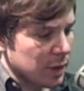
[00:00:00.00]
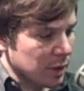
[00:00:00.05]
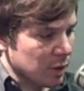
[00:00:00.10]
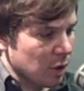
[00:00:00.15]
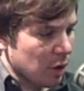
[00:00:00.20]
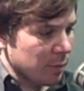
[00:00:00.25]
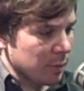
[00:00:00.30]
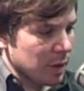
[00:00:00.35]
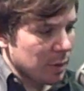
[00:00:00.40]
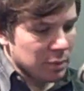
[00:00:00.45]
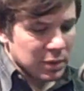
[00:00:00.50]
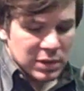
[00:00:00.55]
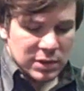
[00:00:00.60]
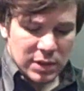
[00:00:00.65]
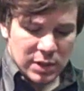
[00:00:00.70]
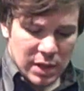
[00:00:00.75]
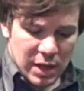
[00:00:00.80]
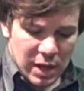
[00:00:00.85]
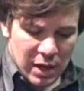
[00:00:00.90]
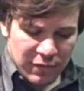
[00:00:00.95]
he called me up and he
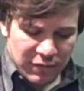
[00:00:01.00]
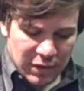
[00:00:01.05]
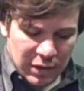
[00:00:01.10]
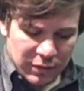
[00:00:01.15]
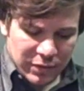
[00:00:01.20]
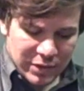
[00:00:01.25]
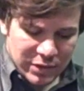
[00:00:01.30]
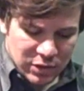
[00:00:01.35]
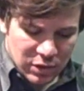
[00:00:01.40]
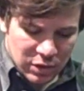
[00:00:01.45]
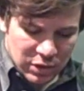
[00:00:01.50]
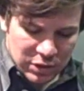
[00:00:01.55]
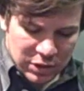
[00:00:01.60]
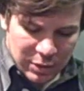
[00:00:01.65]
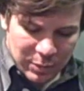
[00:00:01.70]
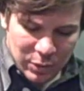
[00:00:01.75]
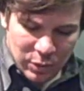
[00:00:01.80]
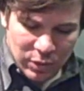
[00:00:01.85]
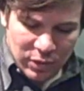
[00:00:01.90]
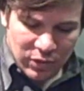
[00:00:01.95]
said, "Hey, I found this song.
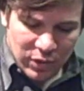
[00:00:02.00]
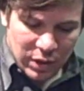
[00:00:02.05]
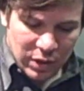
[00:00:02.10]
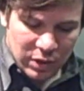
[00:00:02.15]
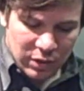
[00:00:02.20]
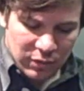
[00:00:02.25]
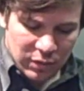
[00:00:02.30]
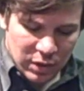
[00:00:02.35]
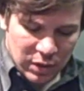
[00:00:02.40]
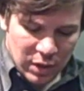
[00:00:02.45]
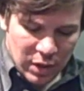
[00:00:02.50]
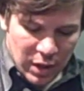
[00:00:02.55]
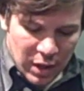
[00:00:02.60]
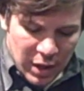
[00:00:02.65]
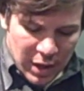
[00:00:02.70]
Tell me what you think of it."